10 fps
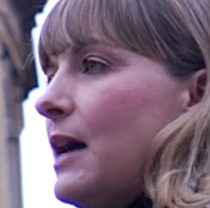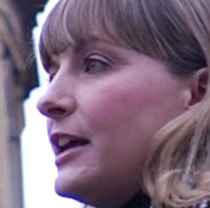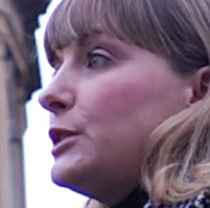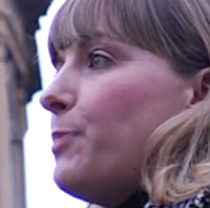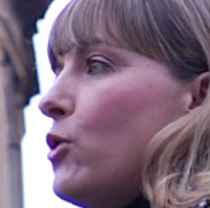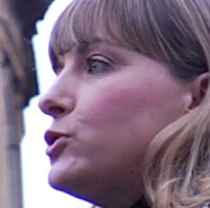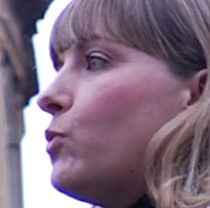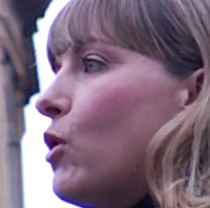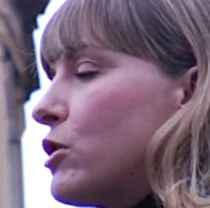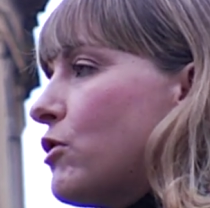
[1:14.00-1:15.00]
exposed
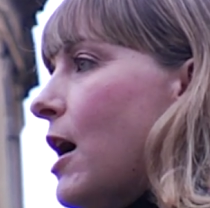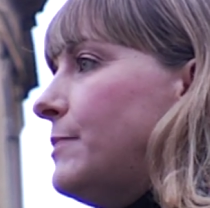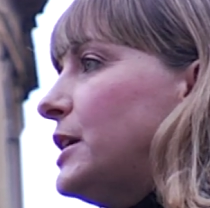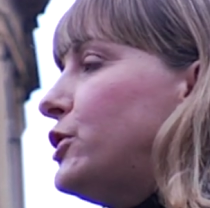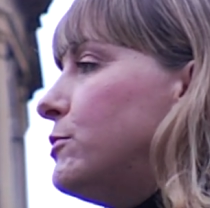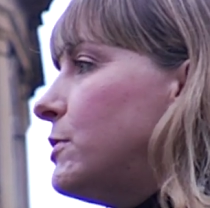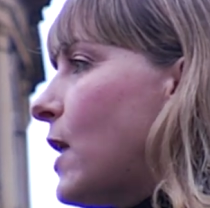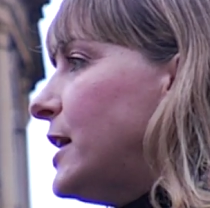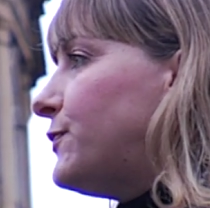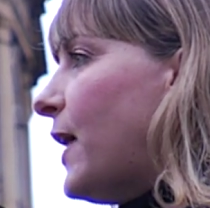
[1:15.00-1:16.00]
war crimes and human
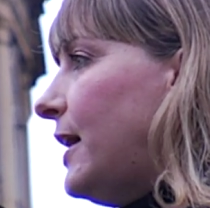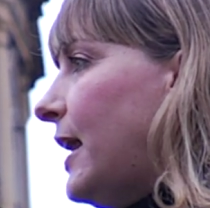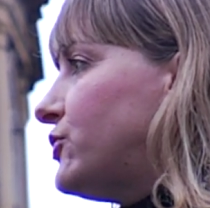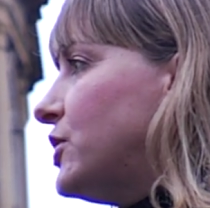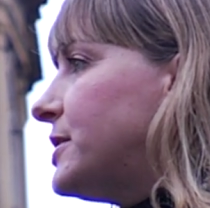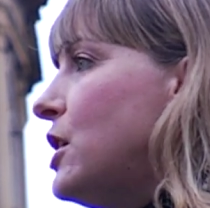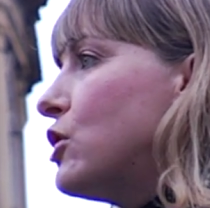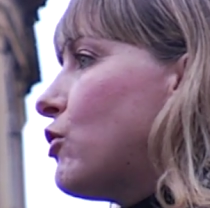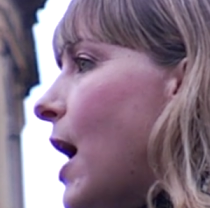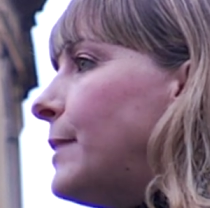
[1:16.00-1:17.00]
rights violations,
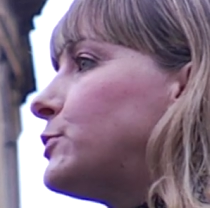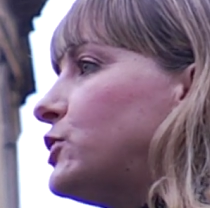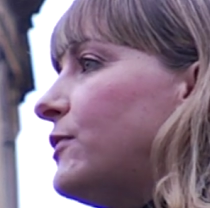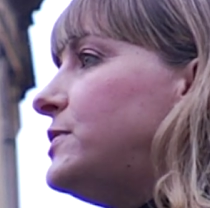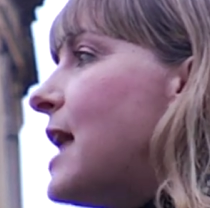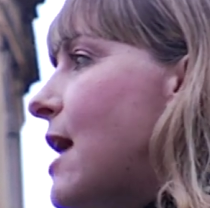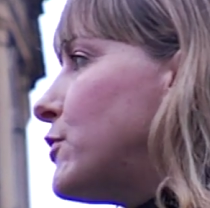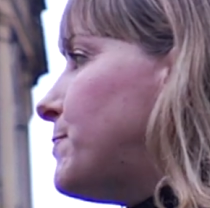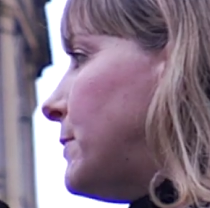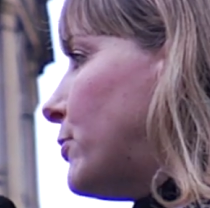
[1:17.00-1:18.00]
crimes which have
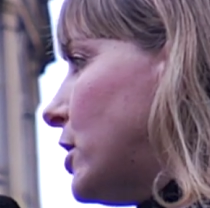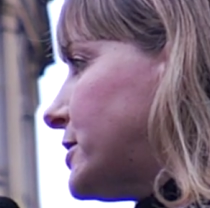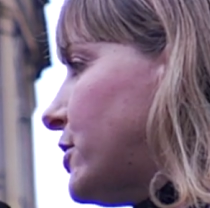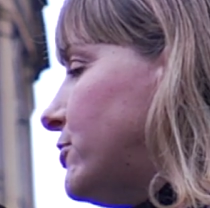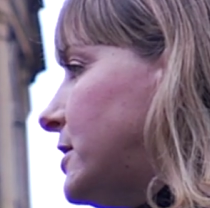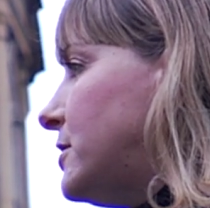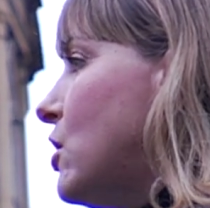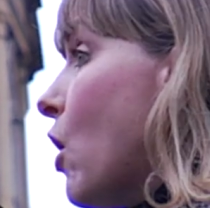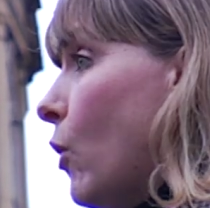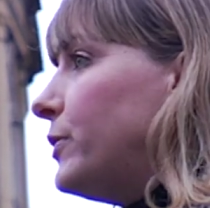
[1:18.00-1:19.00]
never been prosecuted.
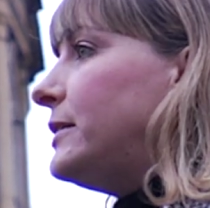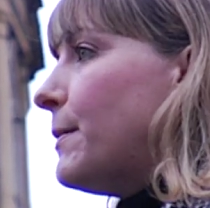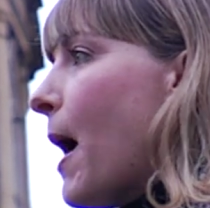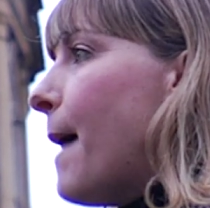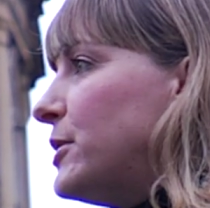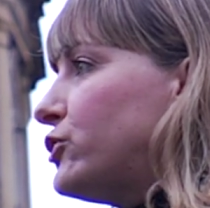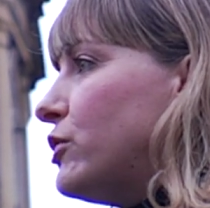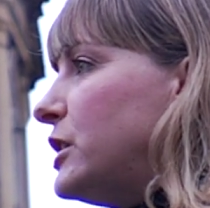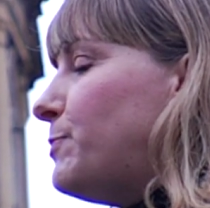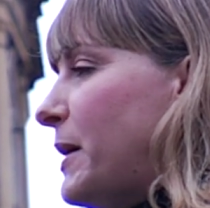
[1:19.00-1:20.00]
Only the publisher
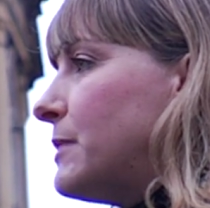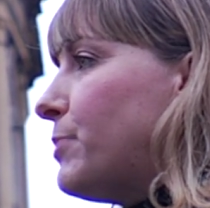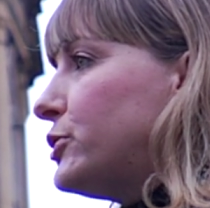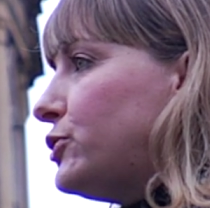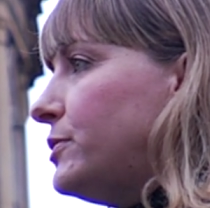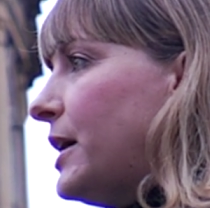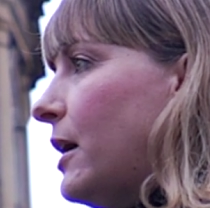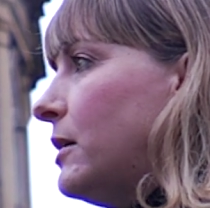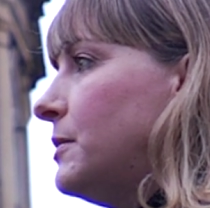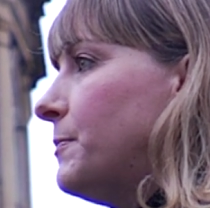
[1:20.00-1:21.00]
is being pursued
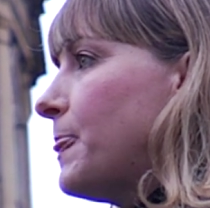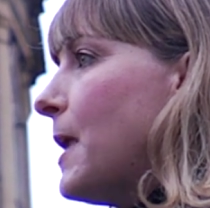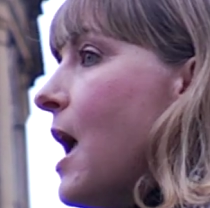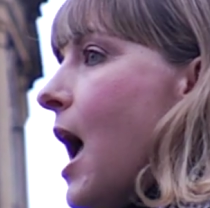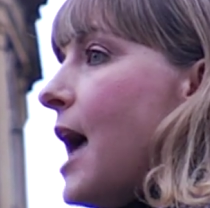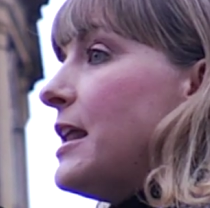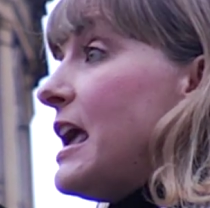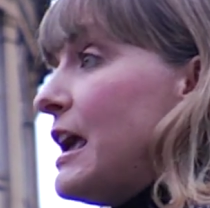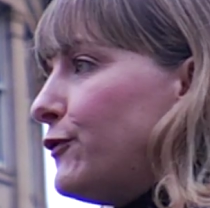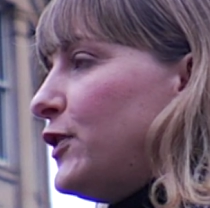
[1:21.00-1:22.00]
here. And
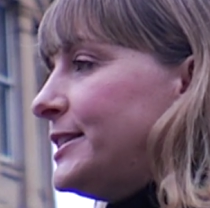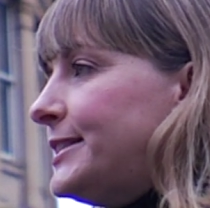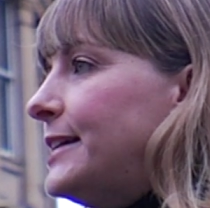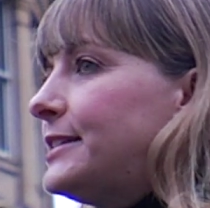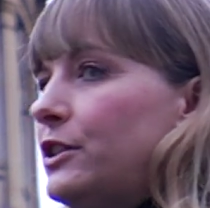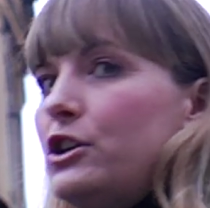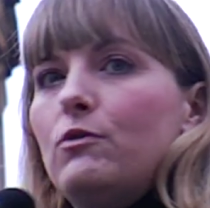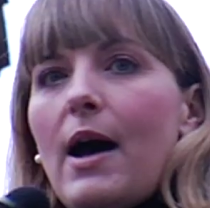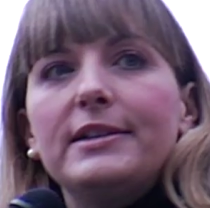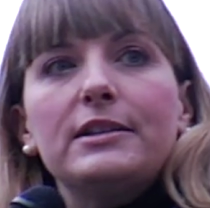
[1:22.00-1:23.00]
if he is sent to the
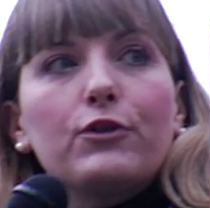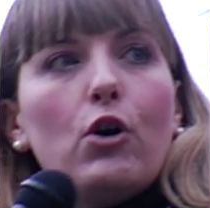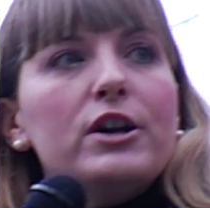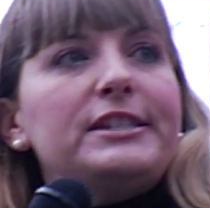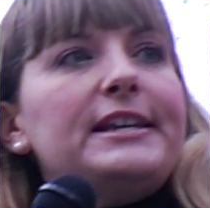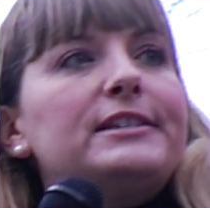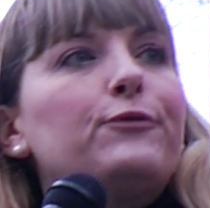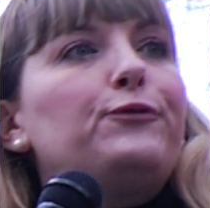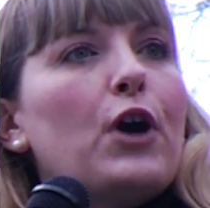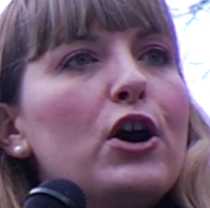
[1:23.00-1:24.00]
US, of course he's the
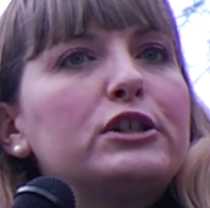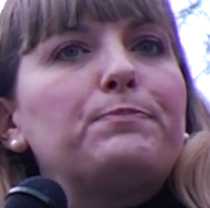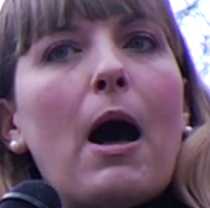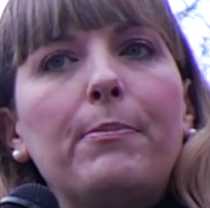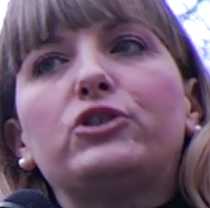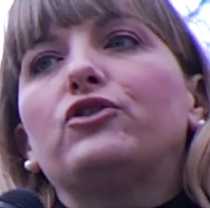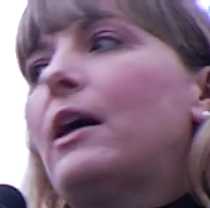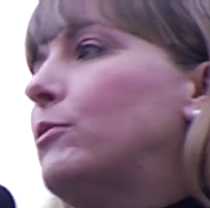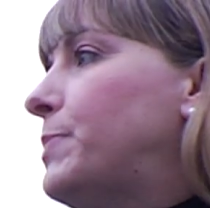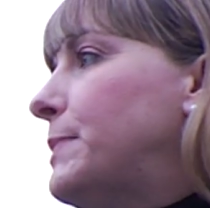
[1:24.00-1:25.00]
first publisher
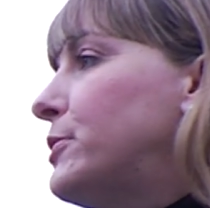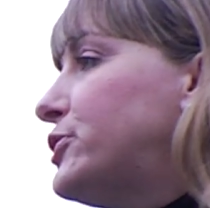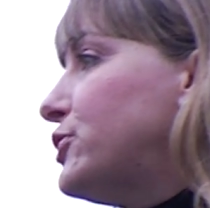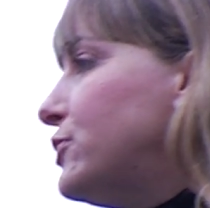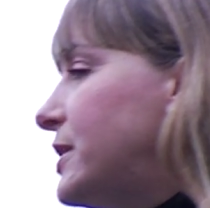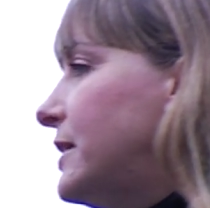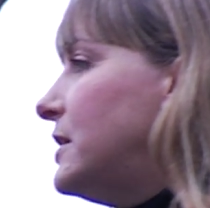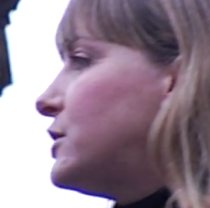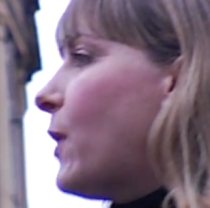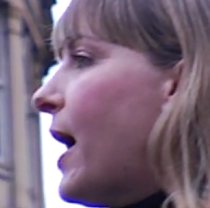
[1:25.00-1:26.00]
that will be pursued in
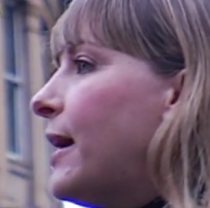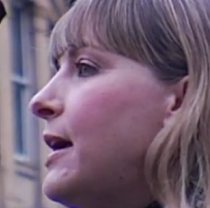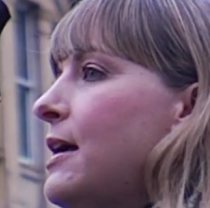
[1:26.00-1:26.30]
this way.